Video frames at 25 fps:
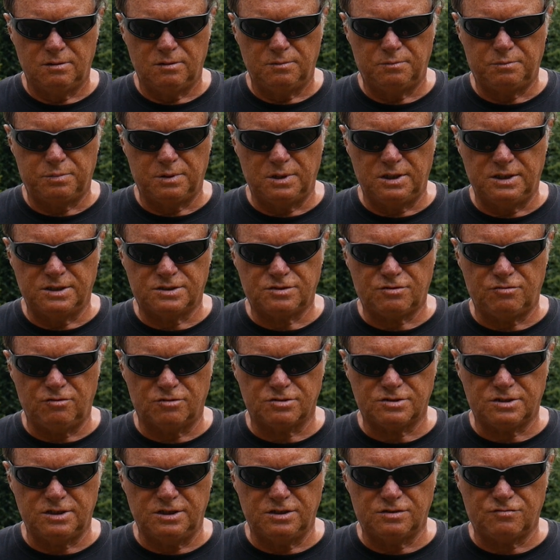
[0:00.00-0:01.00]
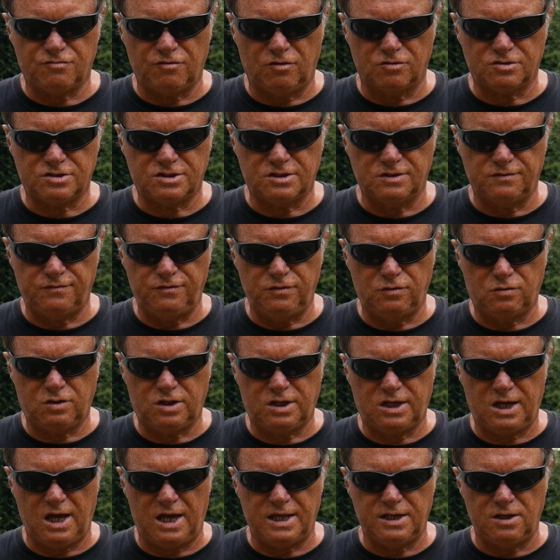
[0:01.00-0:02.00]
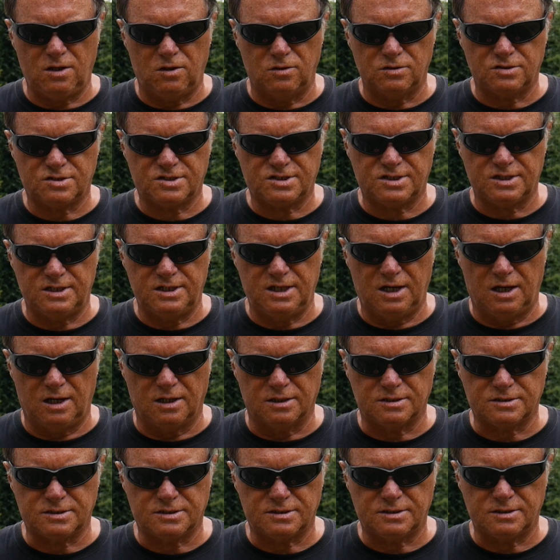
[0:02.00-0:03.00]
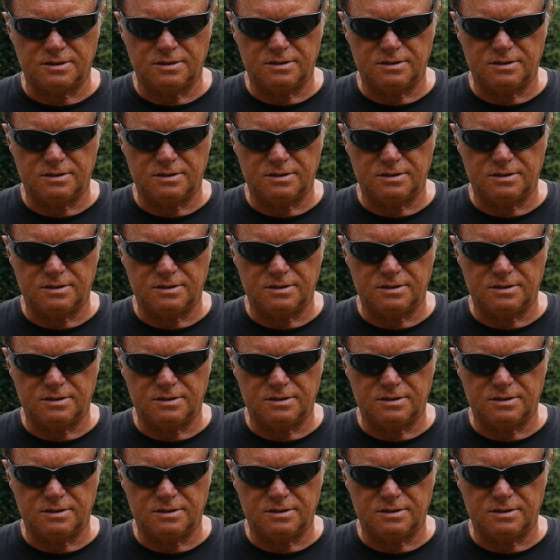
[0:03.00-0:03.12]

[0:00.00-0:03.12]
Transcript: Please cross these rods if you cannot see us.